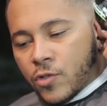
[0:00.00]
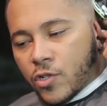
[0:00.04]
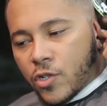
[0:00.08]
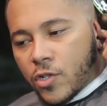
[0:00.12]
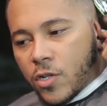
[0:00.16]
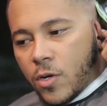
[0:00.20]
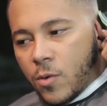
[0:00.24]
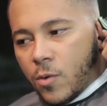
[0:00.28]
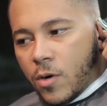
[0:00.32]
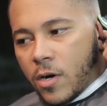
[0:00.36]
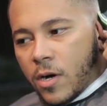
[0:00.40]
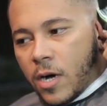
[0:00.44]
Do
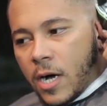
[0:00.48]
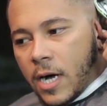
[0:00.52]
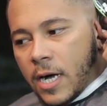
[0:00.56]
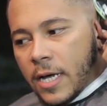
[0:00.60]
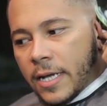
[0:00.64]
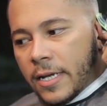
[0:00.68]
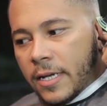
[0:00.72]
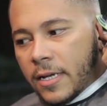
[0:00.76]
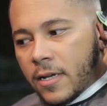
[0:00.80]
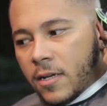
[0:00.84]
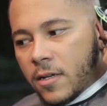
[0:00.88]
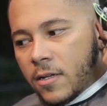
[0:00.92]
you know what?
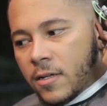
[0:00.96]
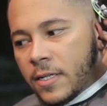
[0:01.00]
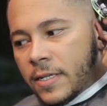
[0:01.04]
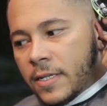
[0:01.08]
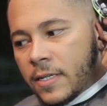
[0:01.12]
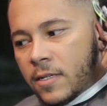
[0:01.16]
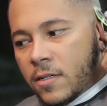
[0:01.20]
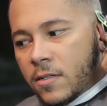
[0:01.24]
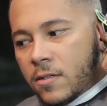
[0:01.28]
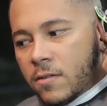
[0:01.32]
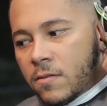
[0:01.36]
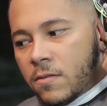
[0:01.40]

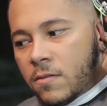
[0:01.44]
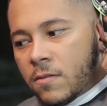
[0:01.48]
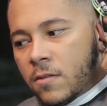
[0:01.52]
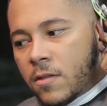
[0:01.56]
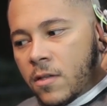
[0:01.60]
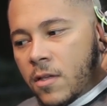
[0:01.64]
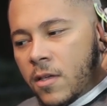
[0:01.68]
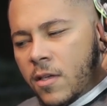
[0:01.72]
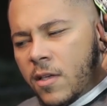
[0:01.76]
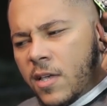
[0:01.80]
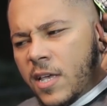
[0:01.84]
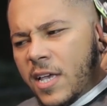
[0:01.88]

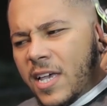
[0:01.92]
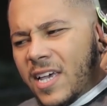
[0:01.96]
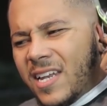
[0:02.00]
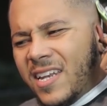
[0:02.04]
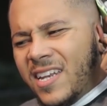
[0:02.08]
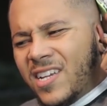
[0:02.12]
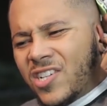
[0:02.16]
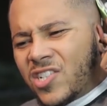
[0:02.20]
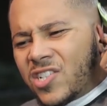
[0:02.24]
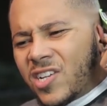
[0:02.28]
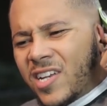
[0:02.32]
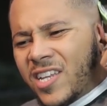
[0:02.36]

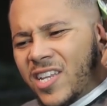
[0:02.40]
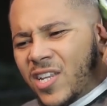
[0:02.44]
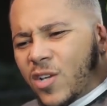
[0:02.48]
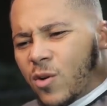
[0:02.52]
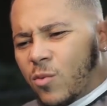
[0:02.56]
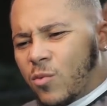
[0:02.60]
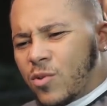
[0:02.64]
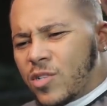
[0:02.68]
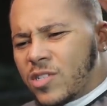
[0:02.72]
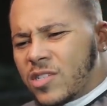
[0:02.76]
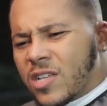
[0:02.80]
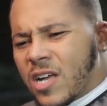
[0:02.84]
Initially
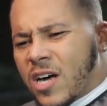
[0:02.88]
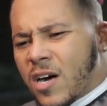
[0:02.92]
it